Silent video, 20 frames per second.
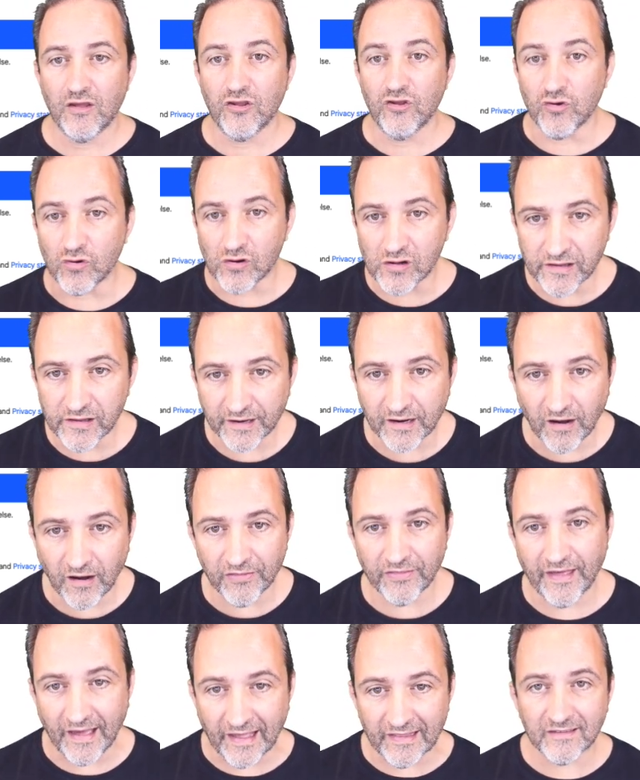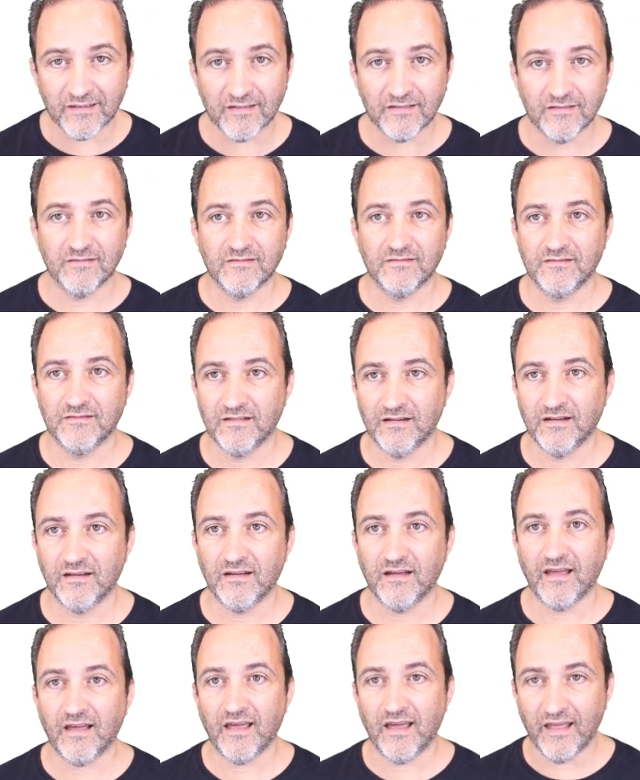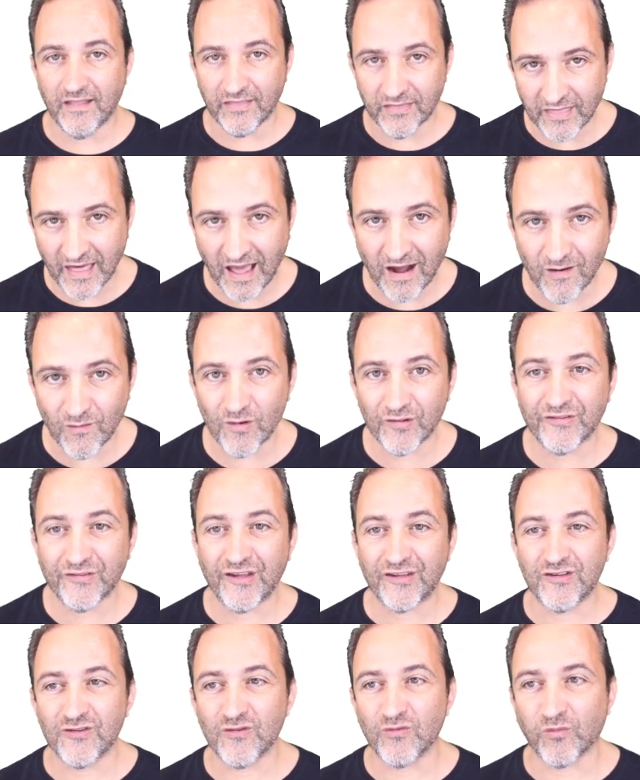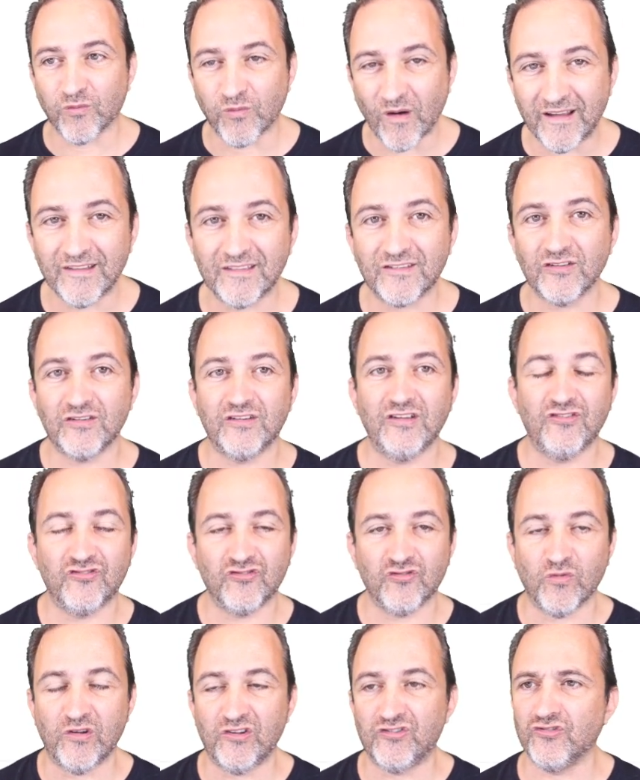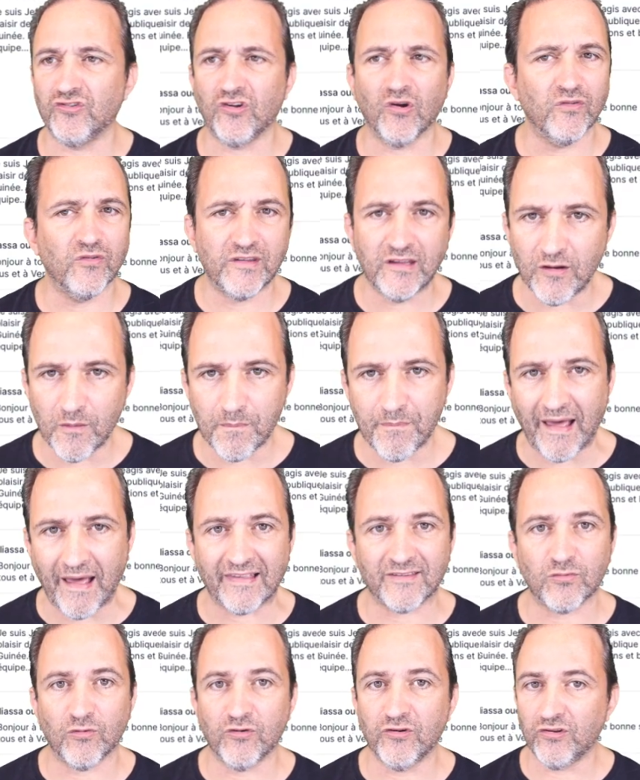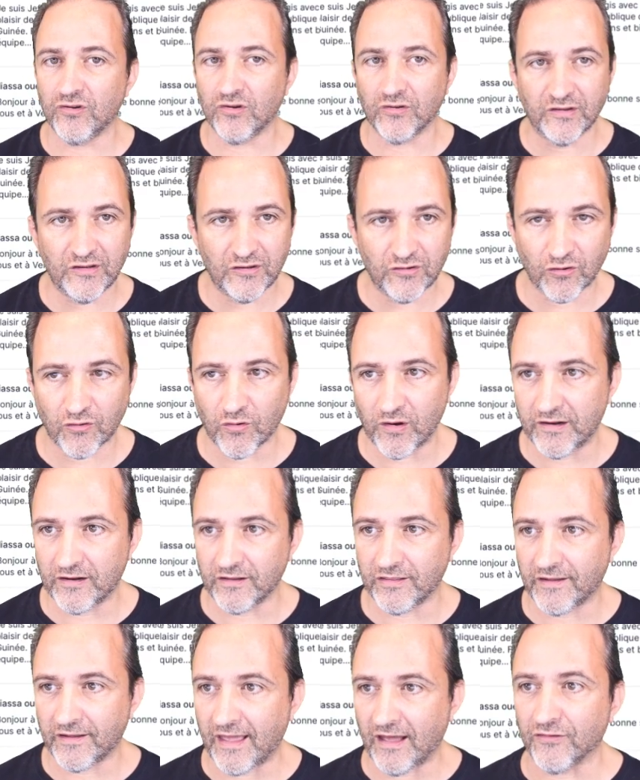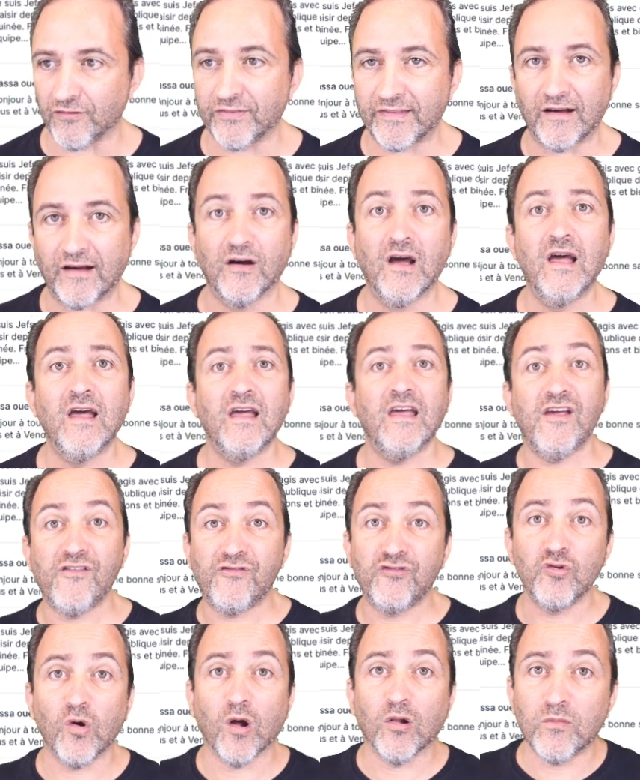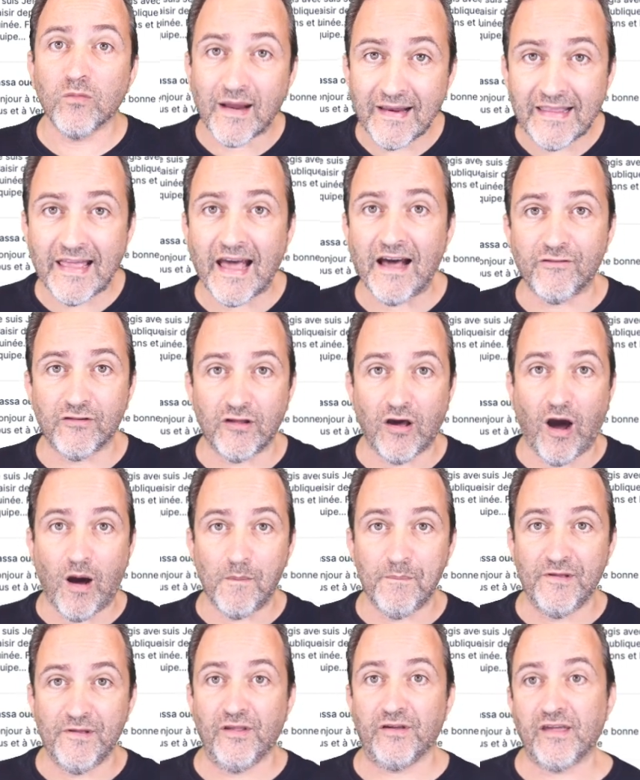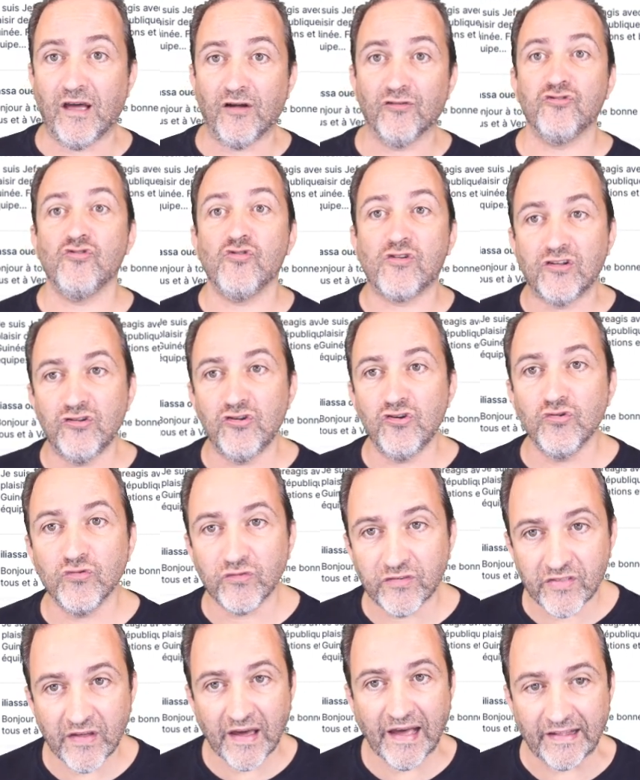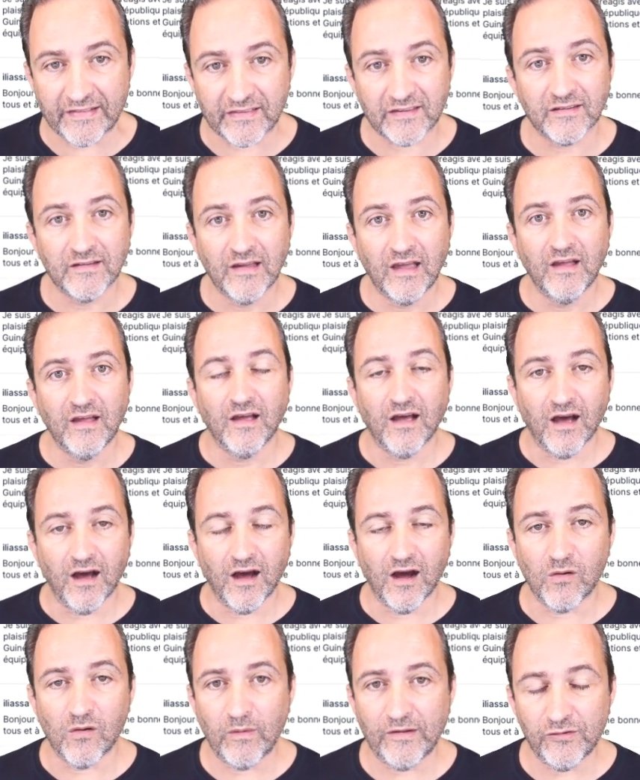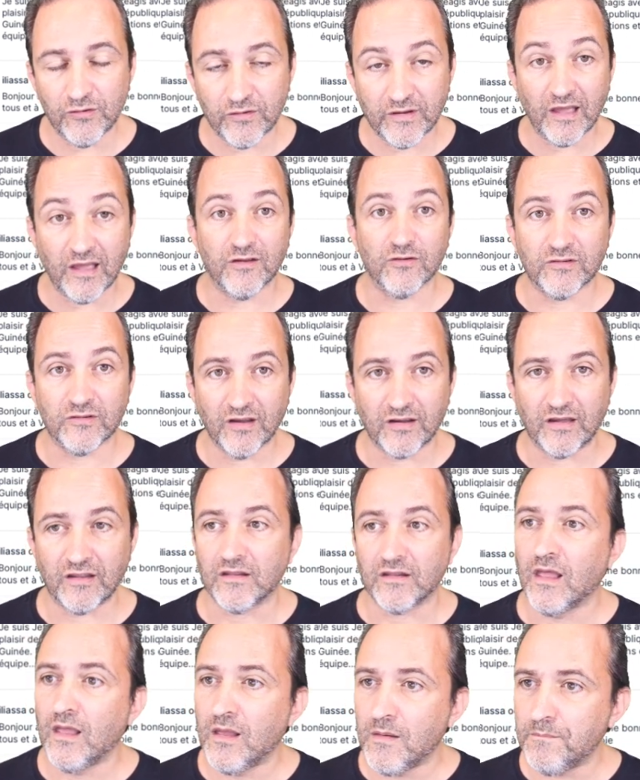You click on that, and that will take you right to Teach to Reach. You don't need a password. You don't need to create an account. Now, if you already have a Hopin account, you can use that when you get your ticket.